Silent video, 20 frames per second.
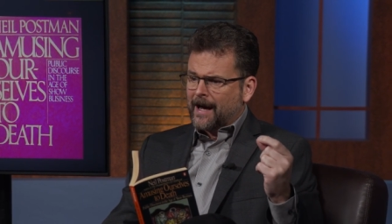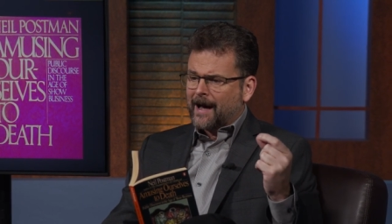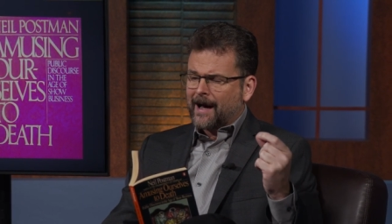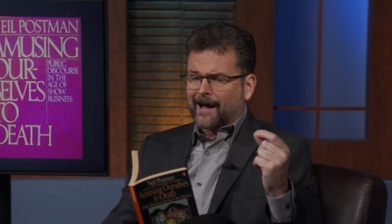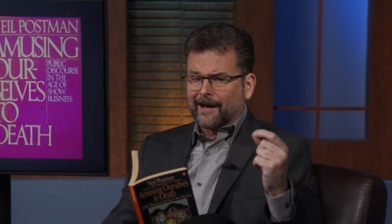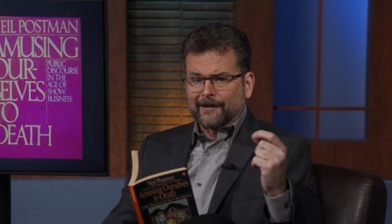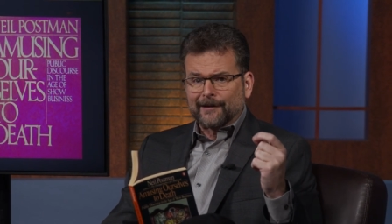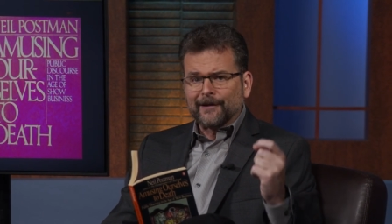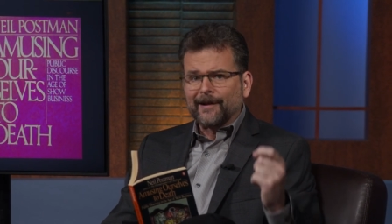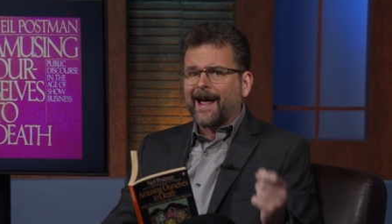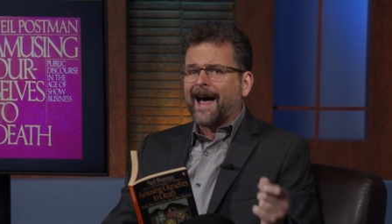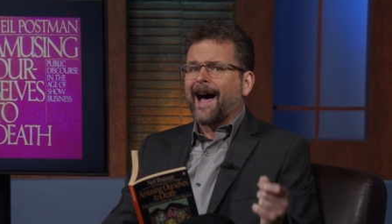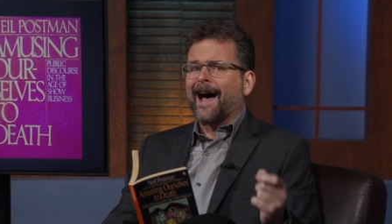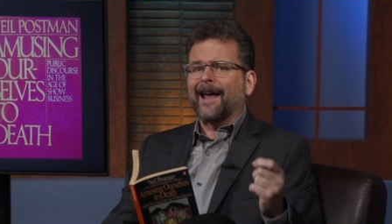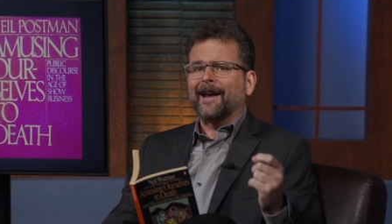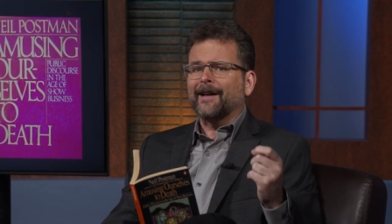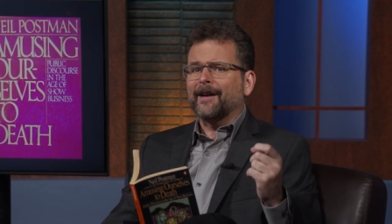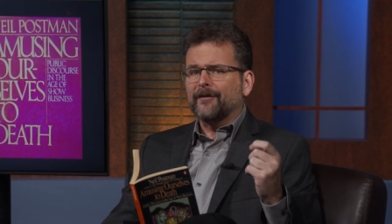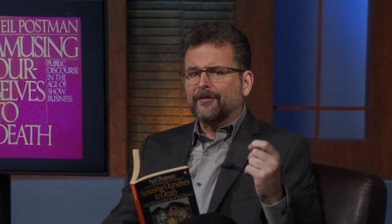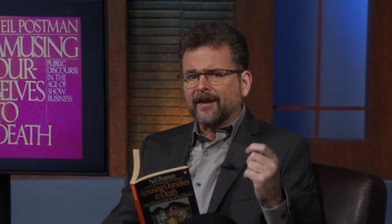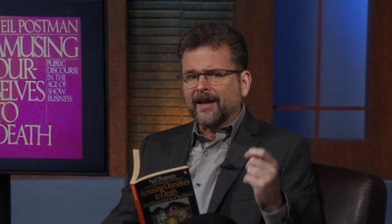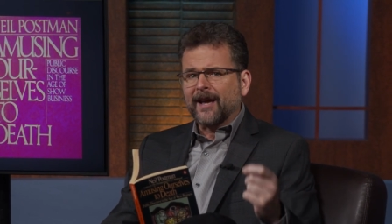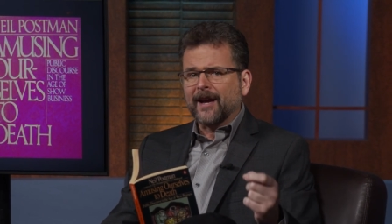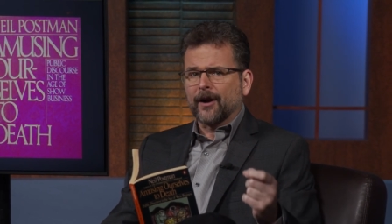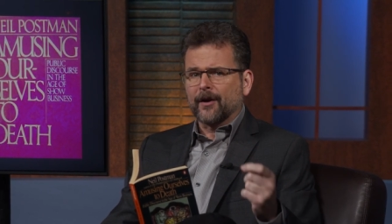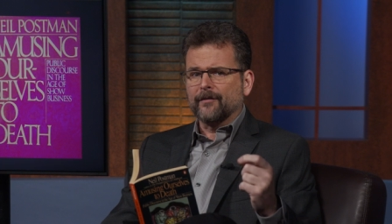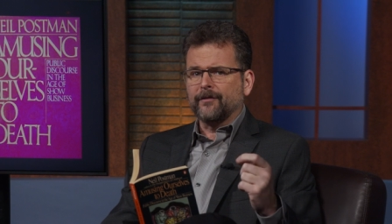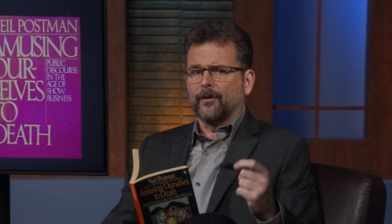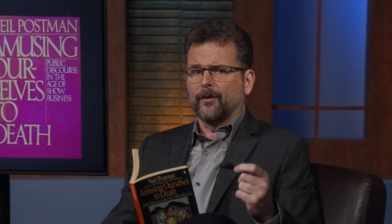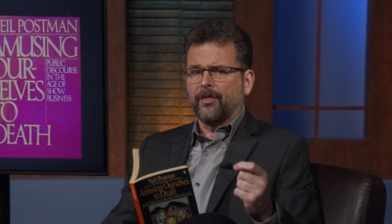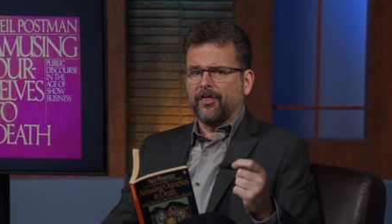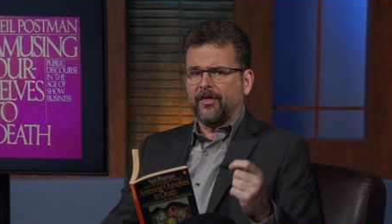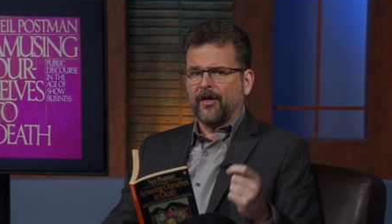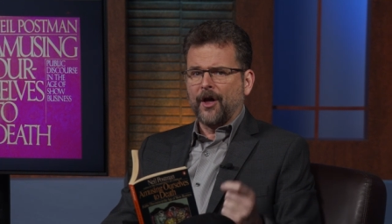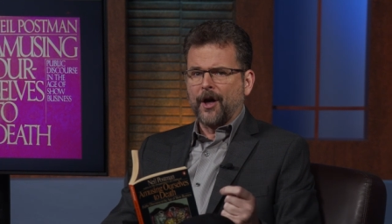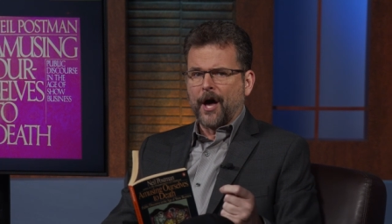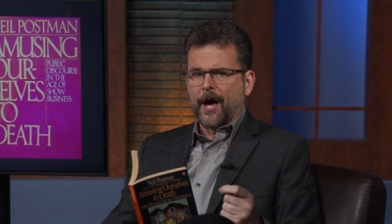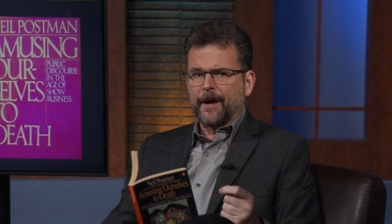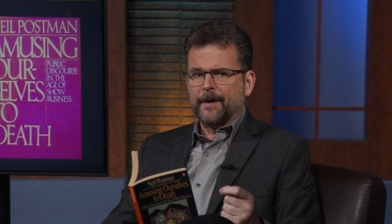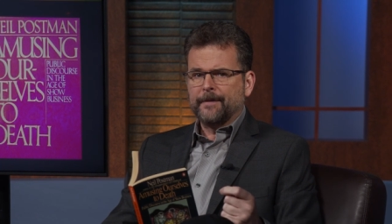a lot of careful
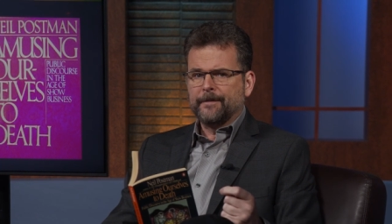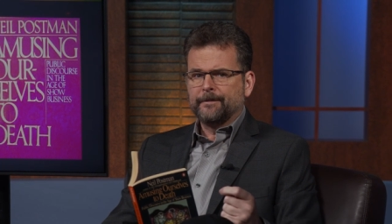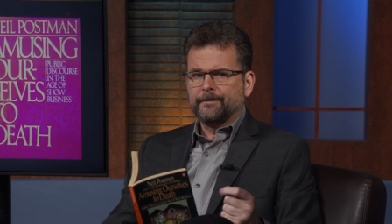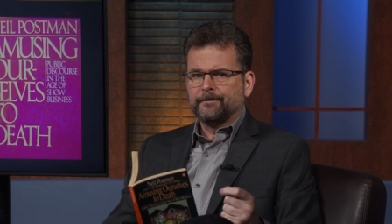thought.